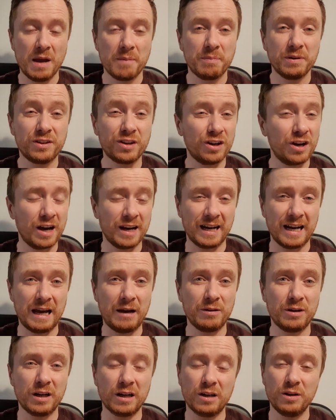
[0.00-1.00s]
but they're not
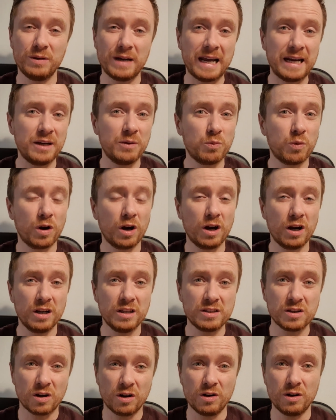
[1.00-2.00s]
allowed to include any
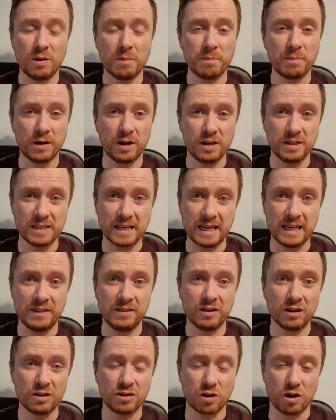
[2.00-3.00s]
words or numbers in
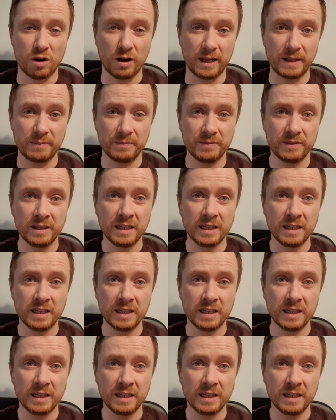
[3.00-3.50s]
their drawing.